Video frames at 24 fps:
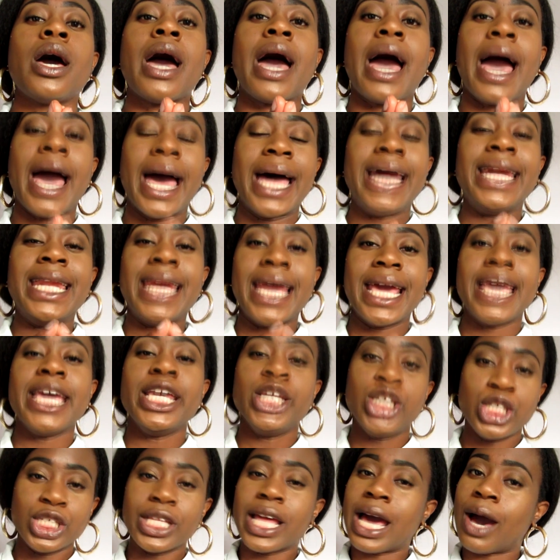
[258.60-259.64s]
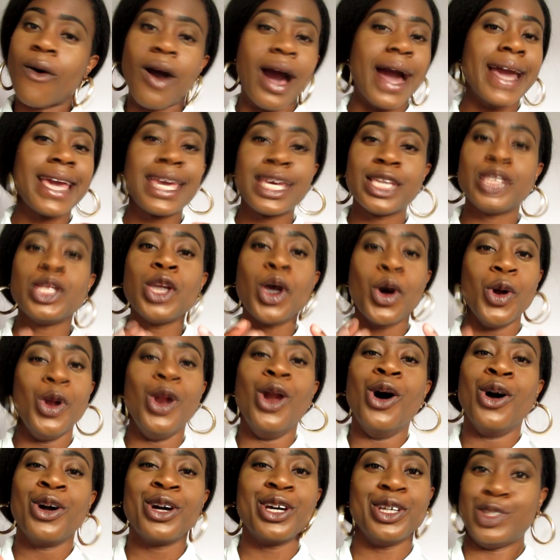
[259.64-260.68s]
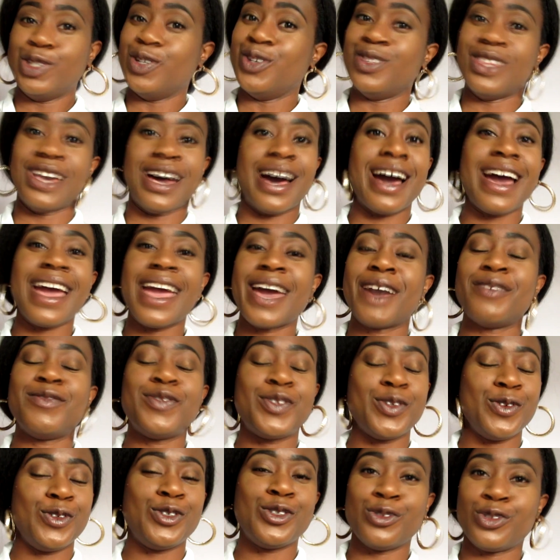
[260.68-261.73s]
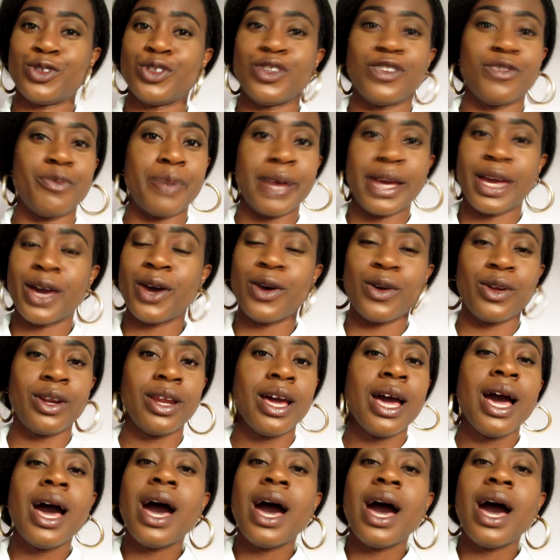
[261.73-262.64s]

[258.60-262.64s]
at an age now, I can no longer do that. I have 2 children of my own.